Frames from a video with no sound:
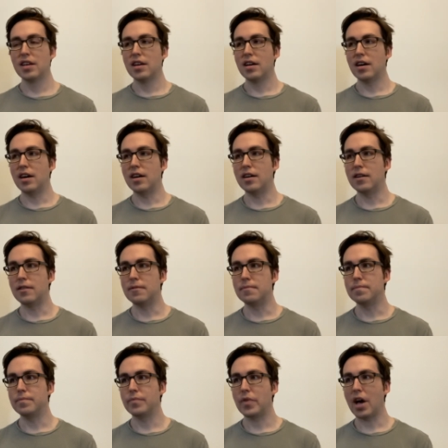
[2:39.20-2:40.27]

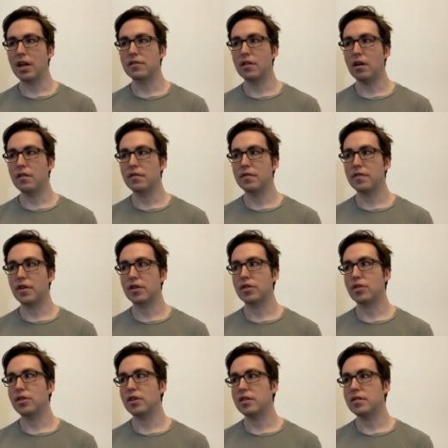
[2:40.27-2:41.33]
I love a
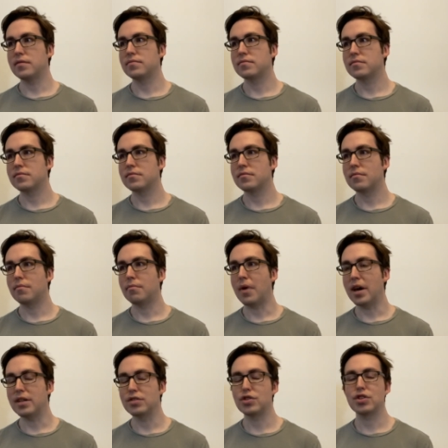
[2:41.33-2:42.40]
good
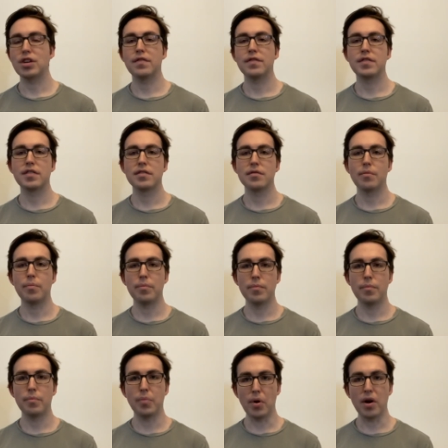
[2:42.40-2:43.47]
mind shift
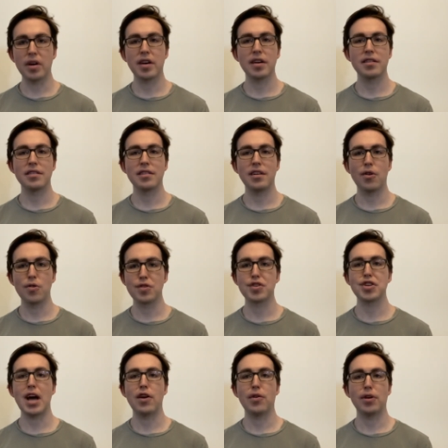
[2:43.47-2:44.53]
book,
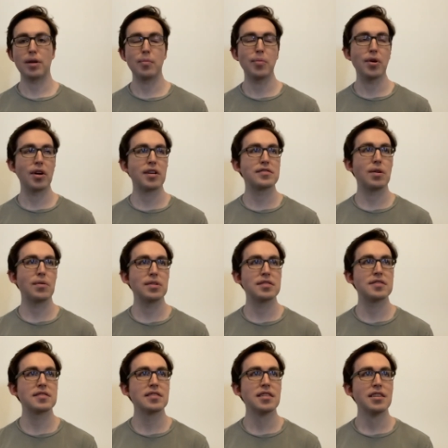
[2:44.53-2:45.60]
earth-shattering book. It's
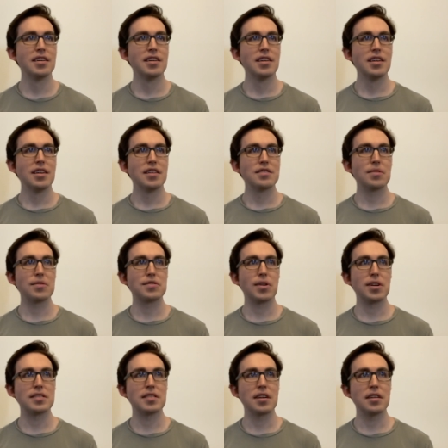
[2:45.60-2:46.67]
always
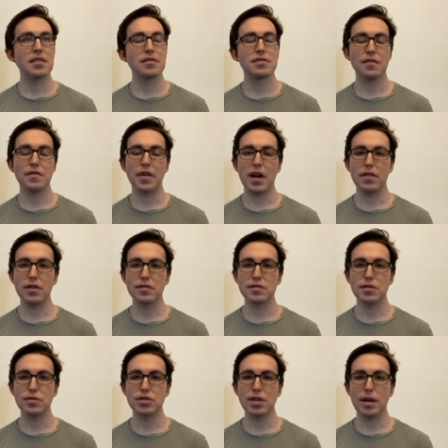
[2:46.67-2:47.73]
great to find those
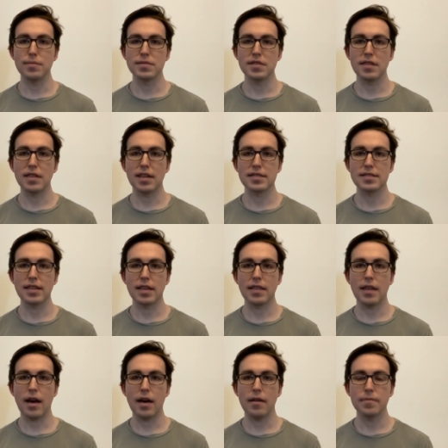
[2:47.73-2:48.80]
new gems and things like
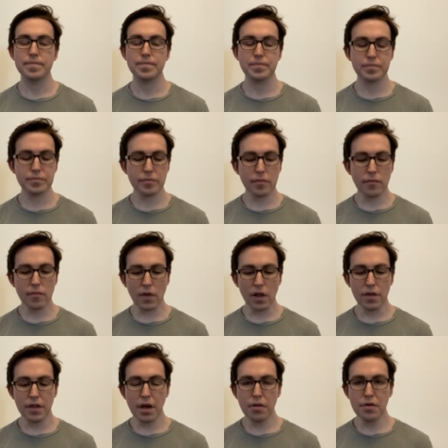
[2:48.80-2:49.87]
that.
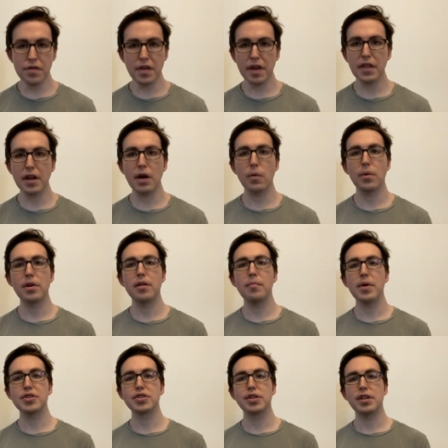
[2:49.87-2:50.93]
The other thing that I wanted to
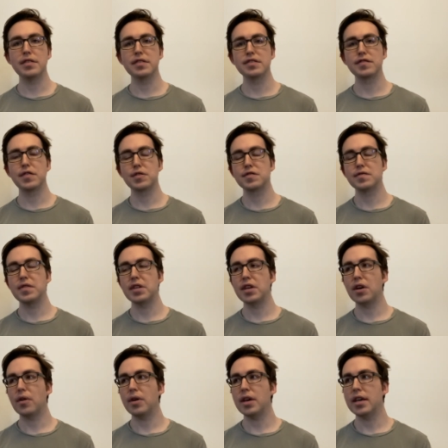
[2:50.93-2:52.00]
mention in this first
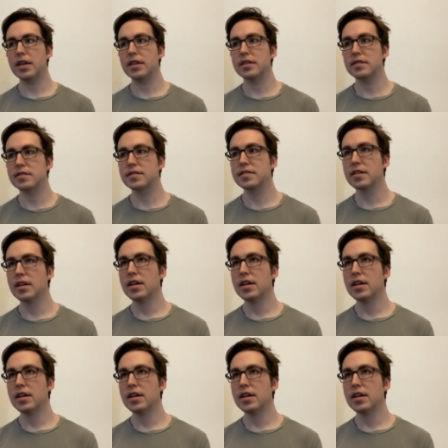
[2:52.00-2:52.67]
video is